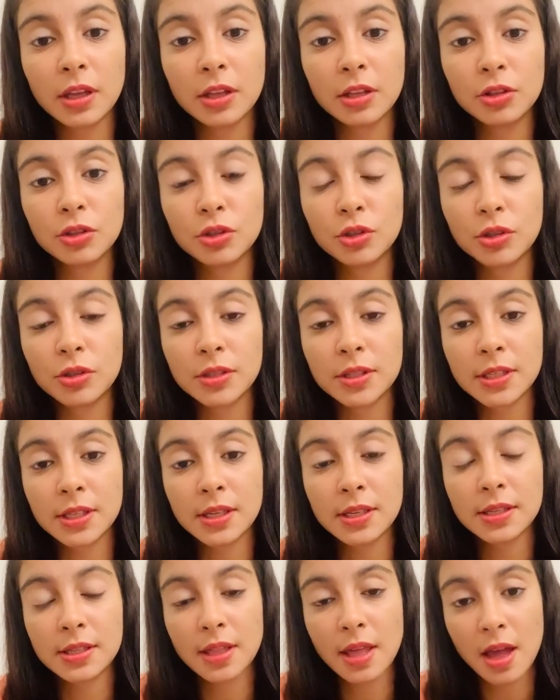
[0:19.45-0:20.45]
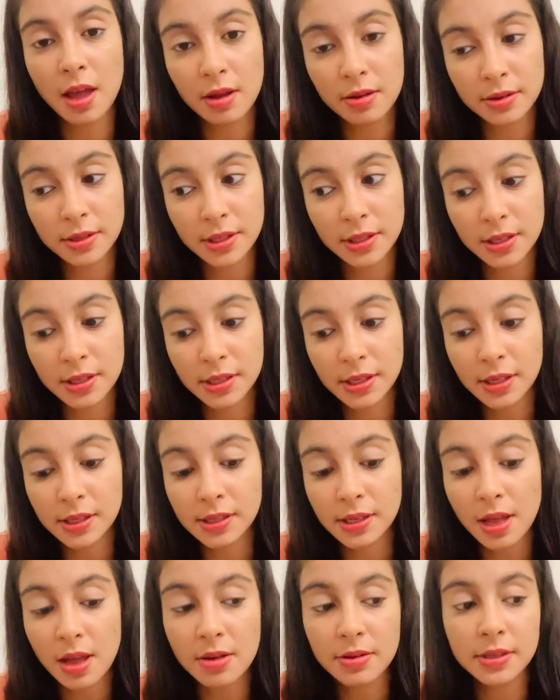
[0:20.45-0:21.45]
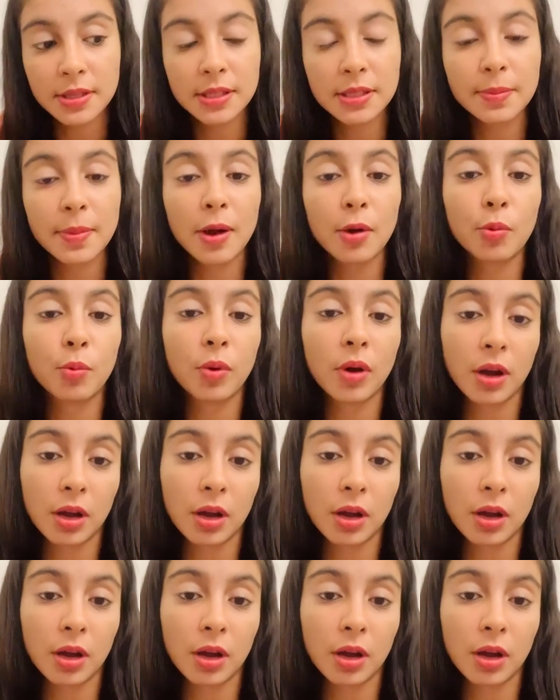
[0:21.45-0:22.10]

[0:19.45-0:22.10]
into your 6th house, and the 6th house is about